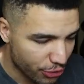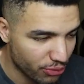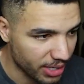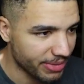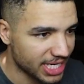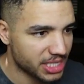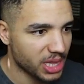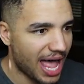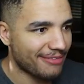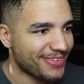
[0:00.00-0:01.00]
Three minutes
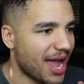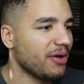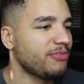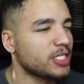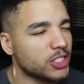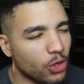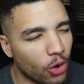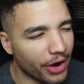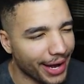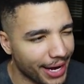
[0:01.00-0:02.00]
left. Now, if you
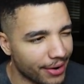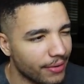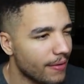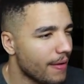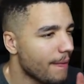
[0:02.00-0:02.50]
score here,